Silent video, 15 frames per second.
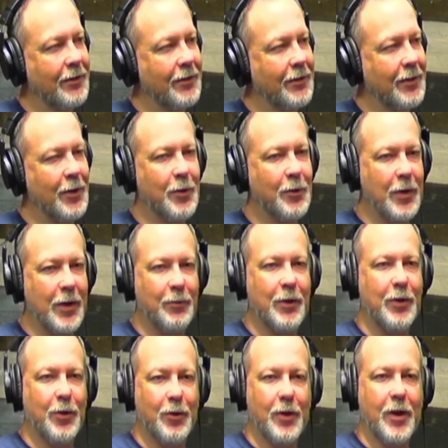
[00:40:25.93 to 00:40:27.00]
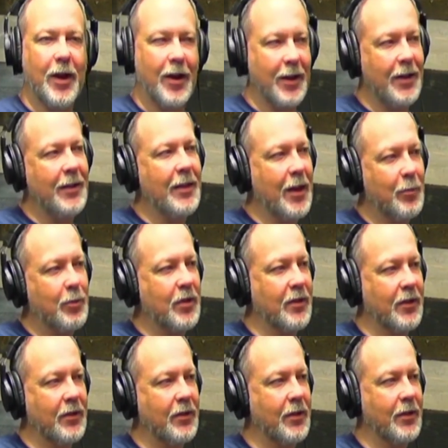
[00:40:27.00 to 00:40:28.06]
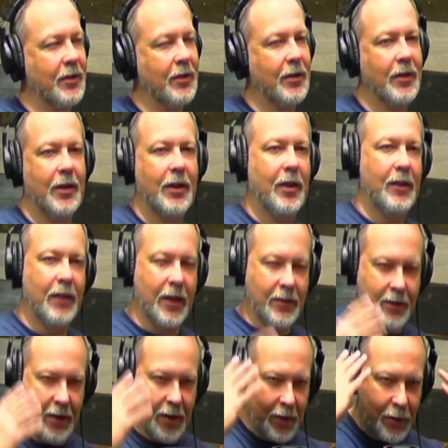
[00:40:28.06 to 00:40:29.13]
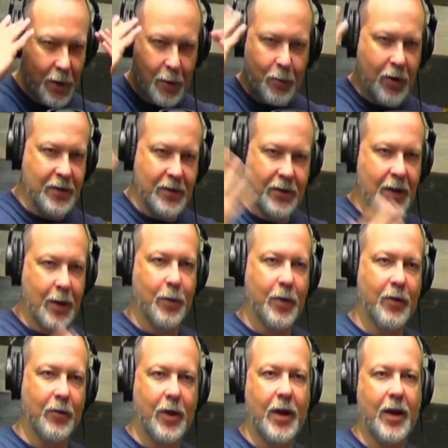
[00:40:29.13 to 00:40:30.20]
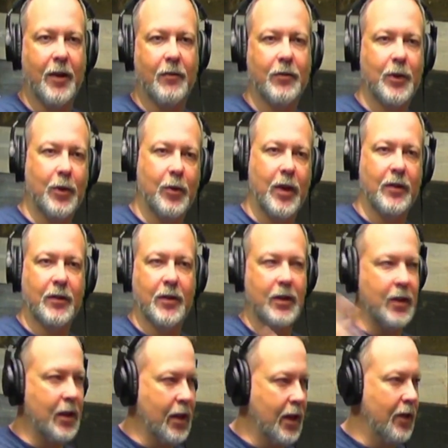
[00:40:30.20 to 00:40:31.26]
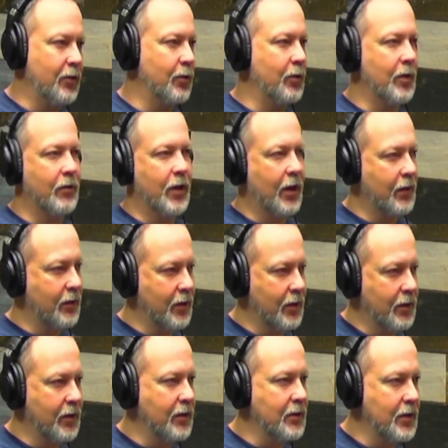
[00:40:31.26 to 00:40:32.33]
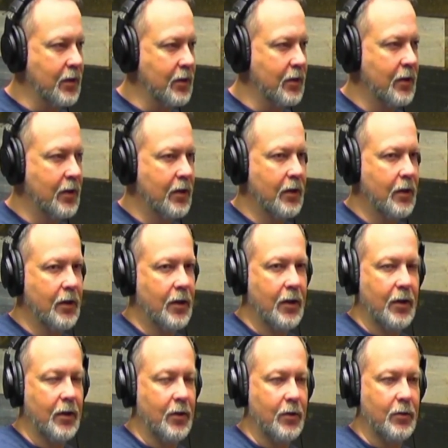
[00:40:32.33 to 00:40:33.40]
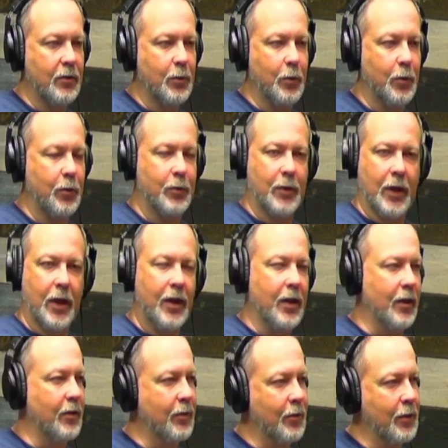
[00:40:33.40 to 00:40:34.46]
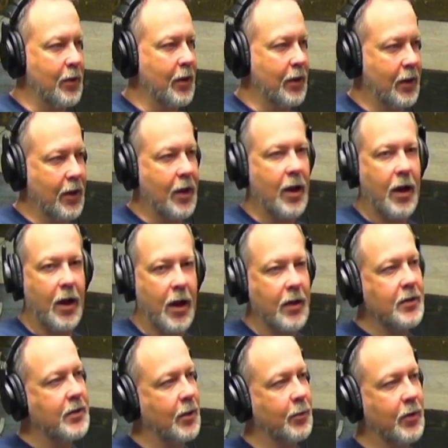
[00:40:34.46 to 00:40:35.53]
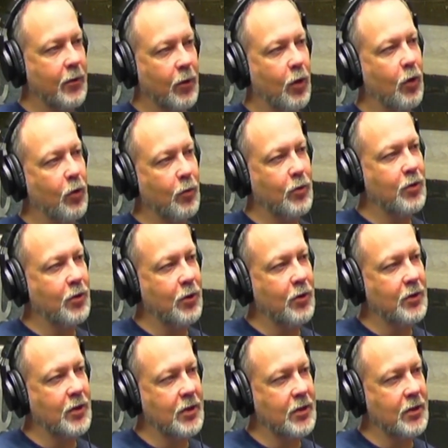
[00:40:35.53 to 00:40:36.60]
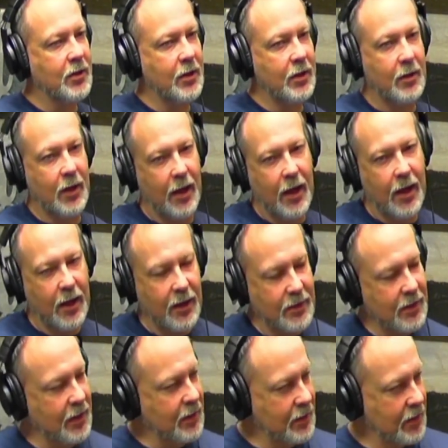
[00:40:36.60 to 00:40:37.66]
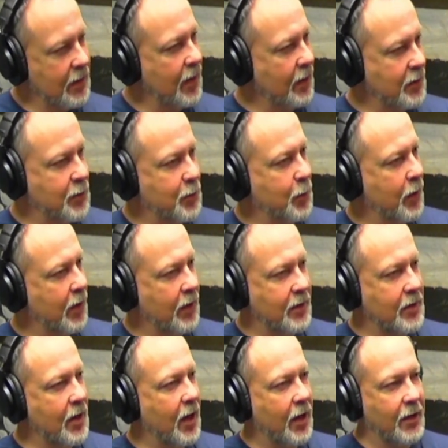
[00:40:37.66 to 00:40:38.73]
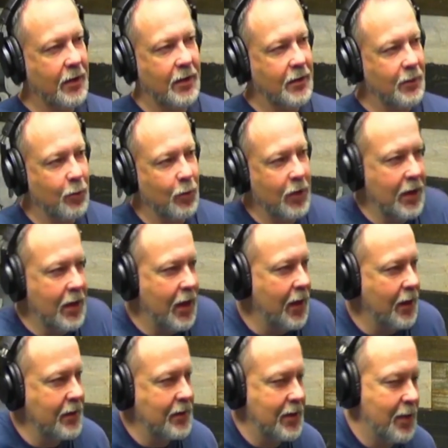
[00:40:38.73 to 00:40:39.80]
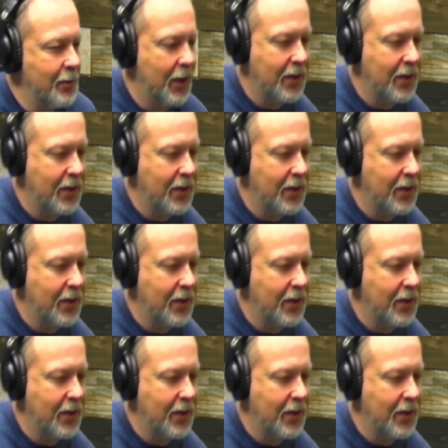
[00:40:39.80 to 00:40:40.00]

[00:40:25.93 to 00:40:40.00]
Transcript: When you're not in that position, that's not a thought process I would ever have, as a DS or even as an assistant. Yeah, the concept of a home church is, I guess it exists, but it's really not the same.